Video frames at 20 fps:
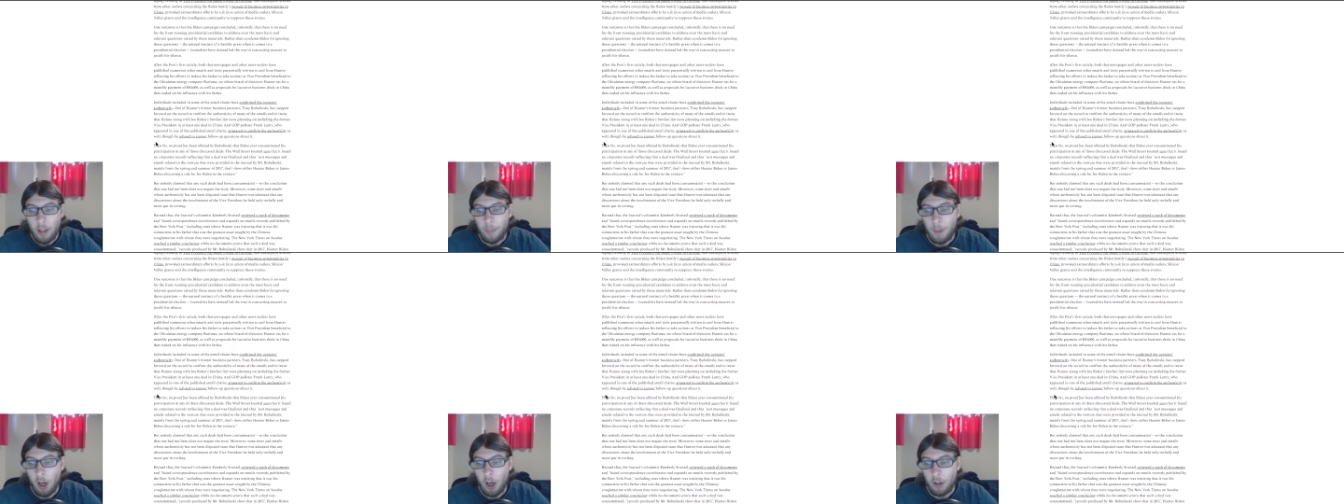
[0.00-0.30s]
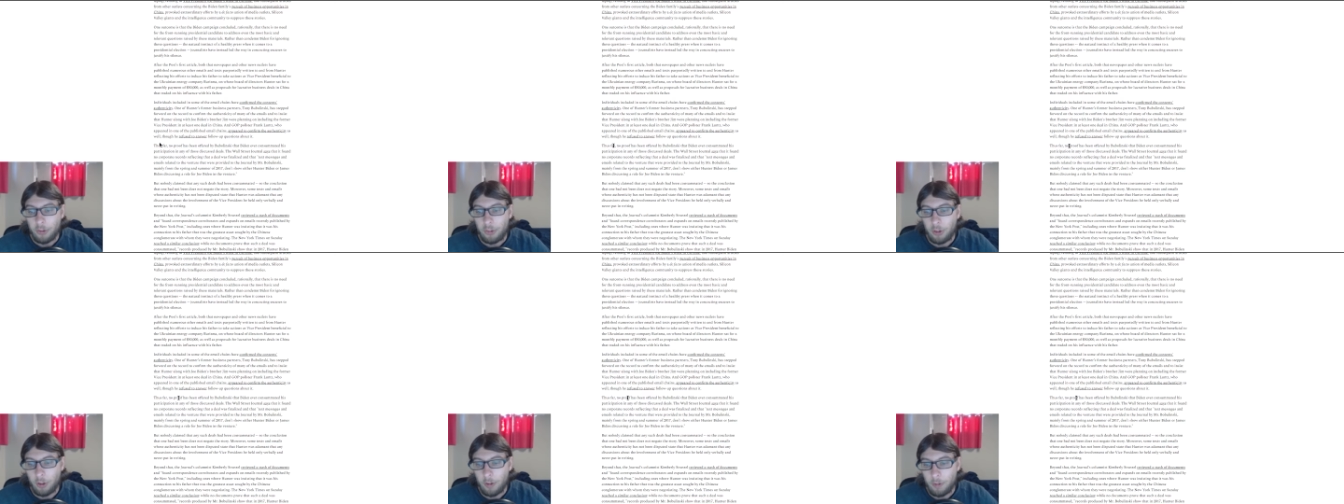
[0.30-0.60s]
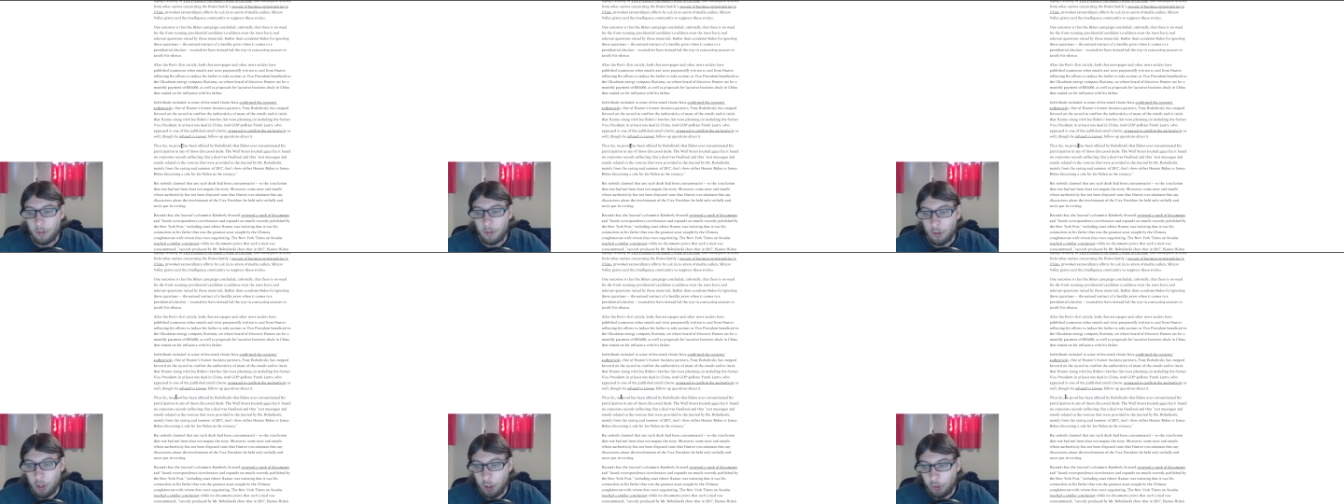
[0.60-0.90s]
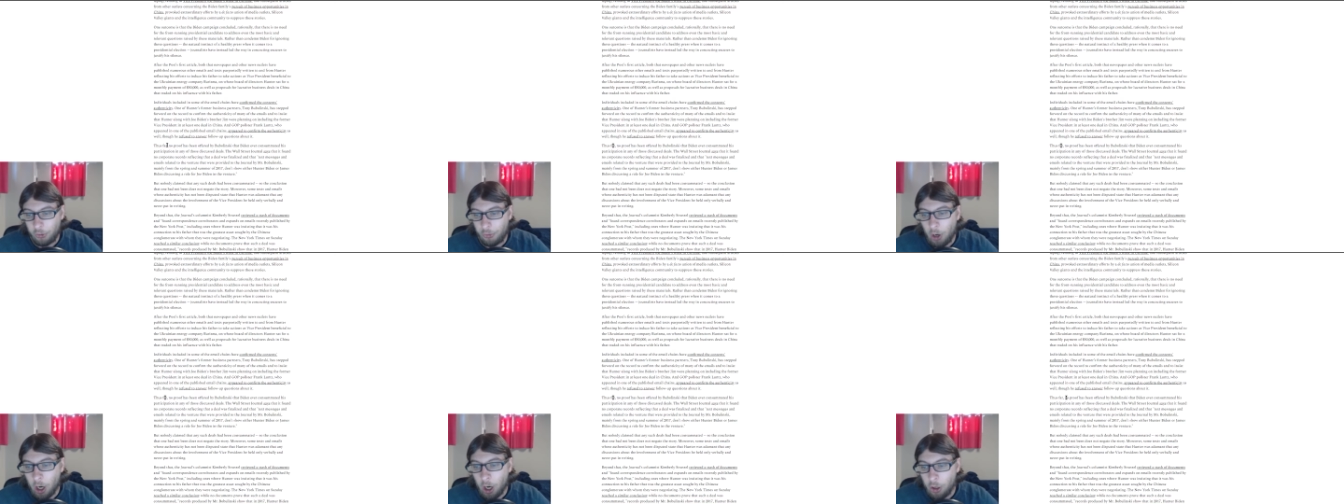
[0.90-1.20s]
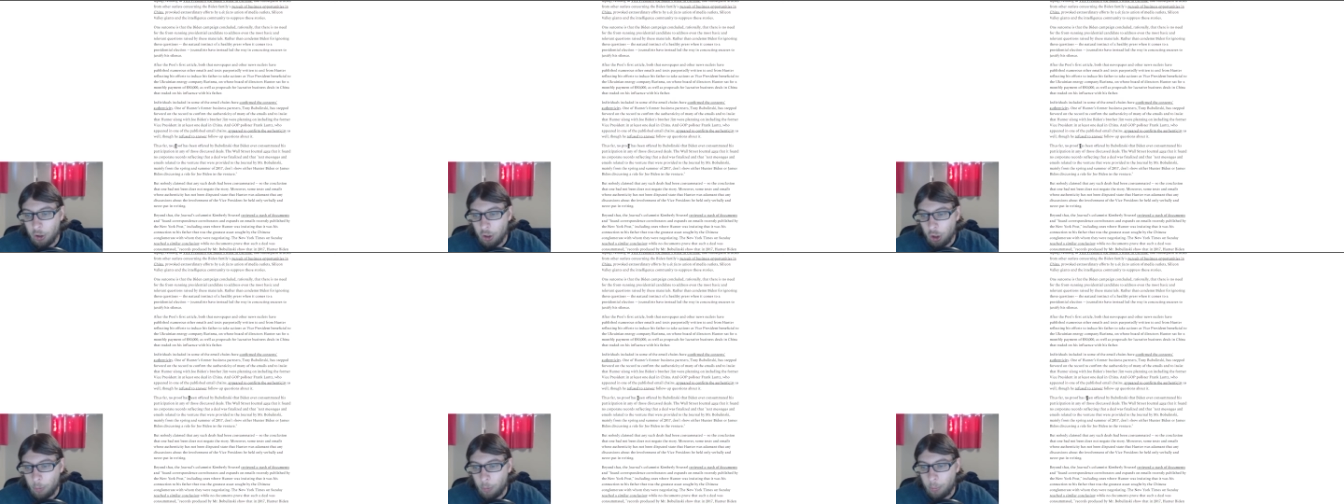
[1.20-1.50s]
Thus
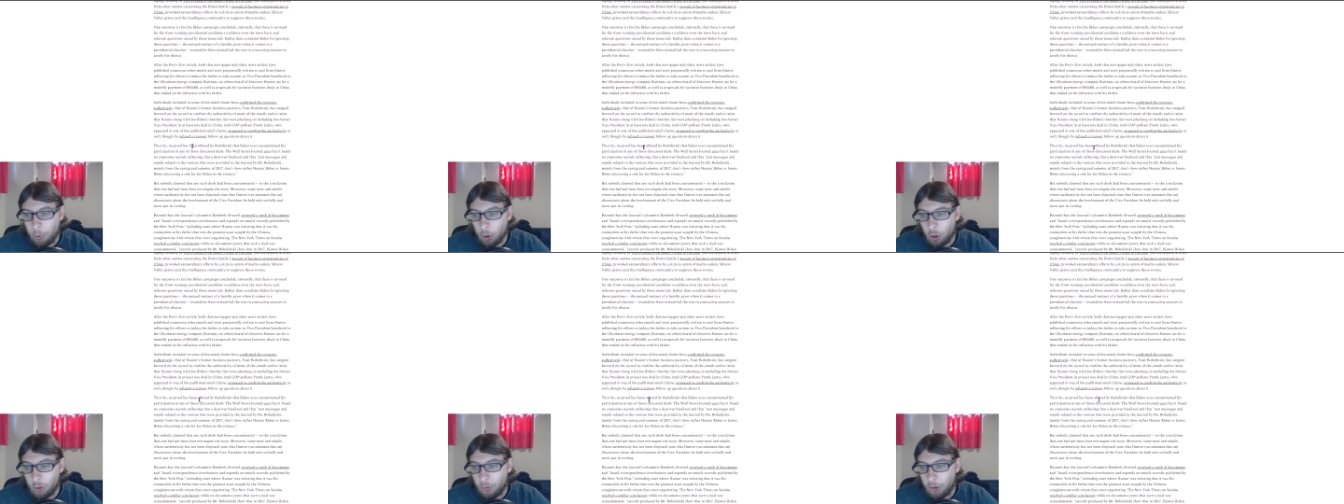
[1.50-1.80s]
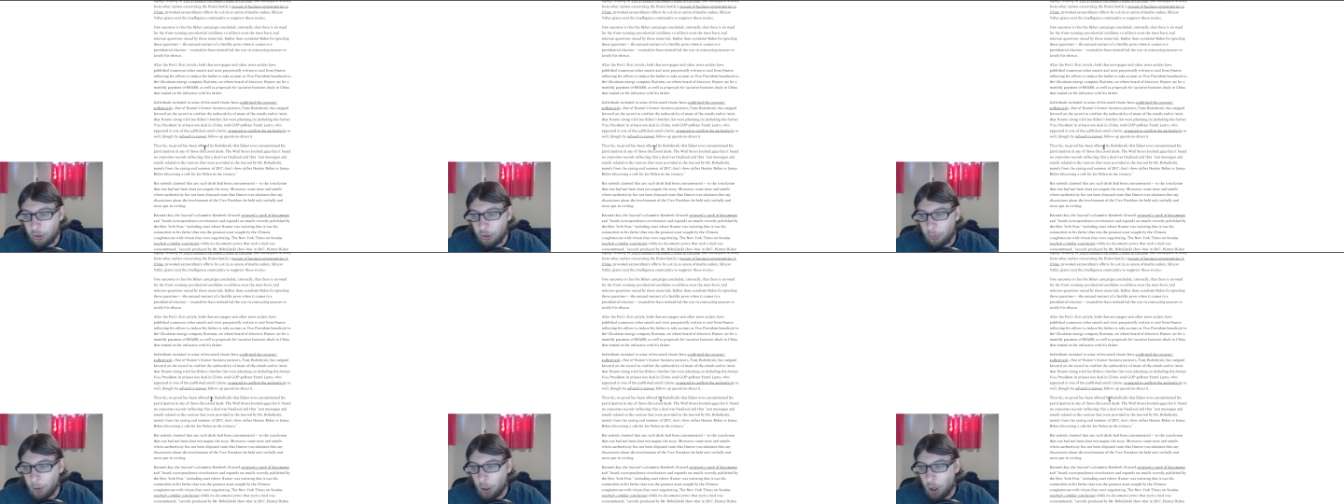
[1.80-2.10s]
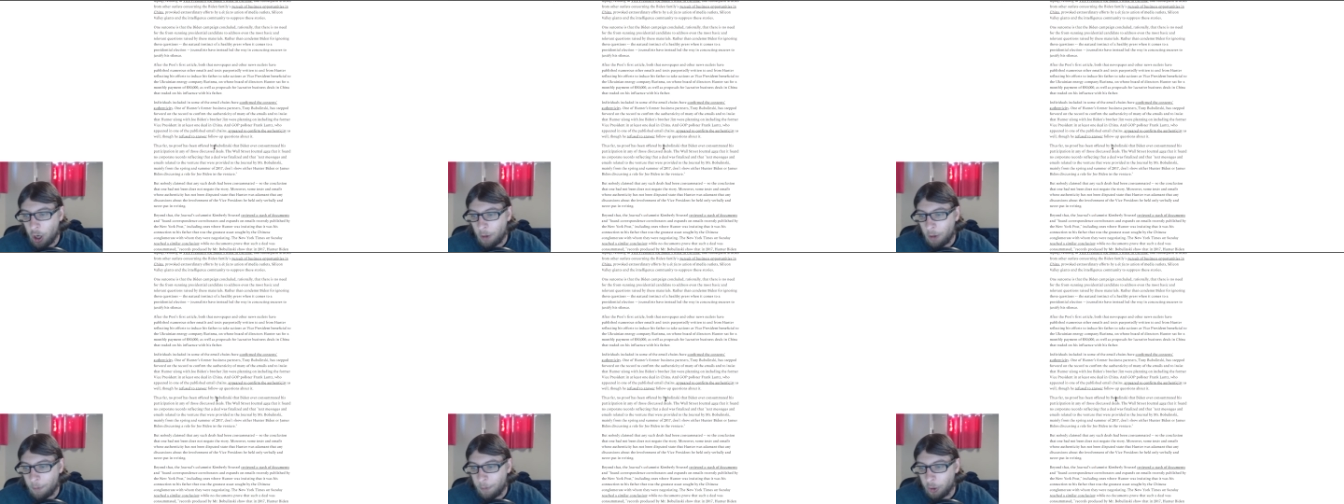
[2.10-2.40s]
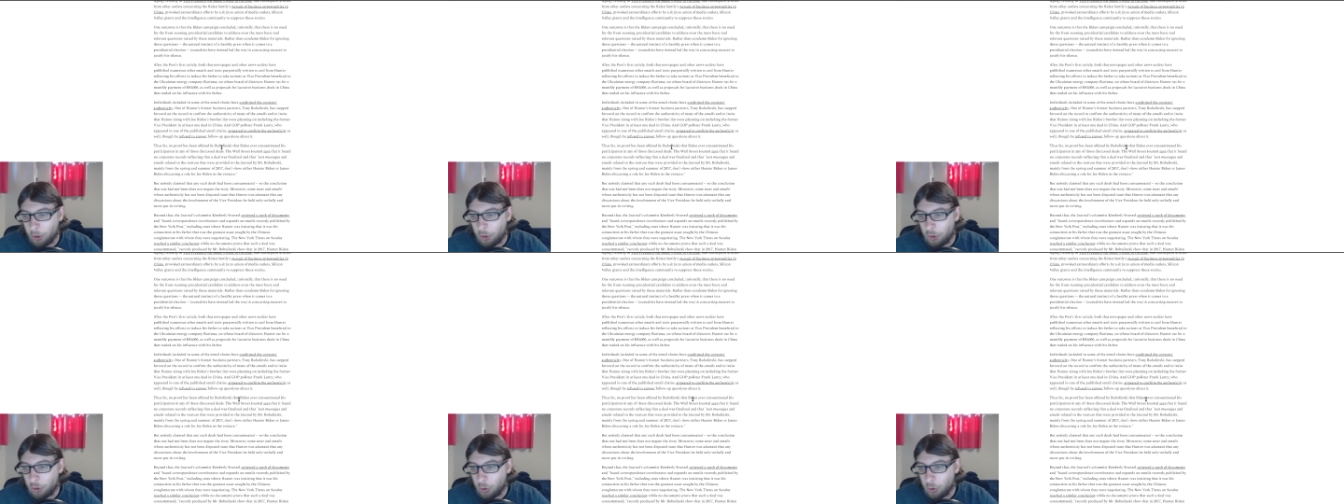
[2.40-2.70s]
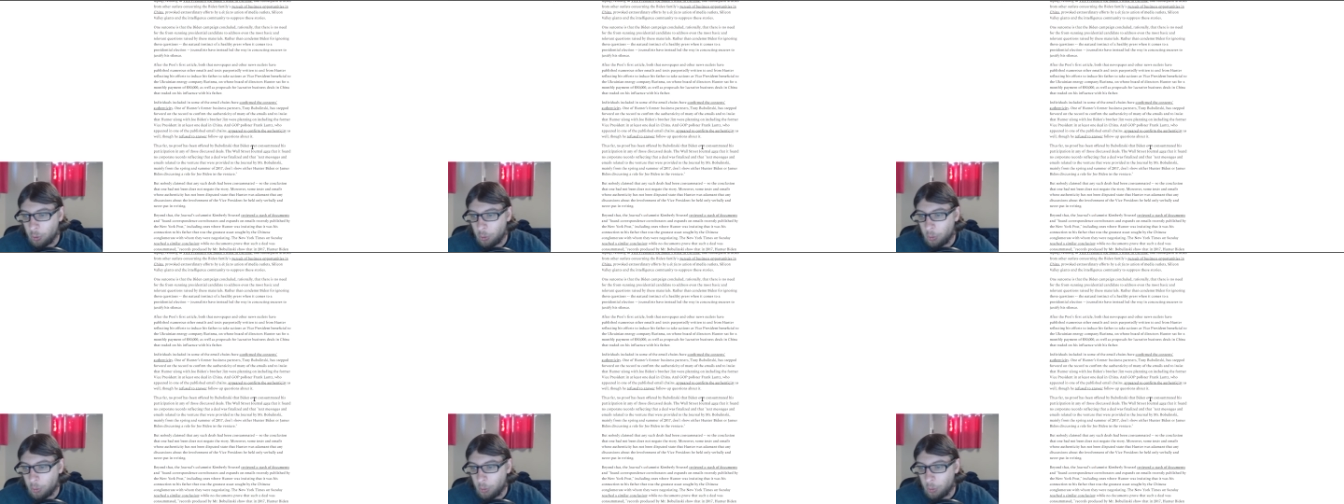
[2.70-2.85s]
far, no proof has been offered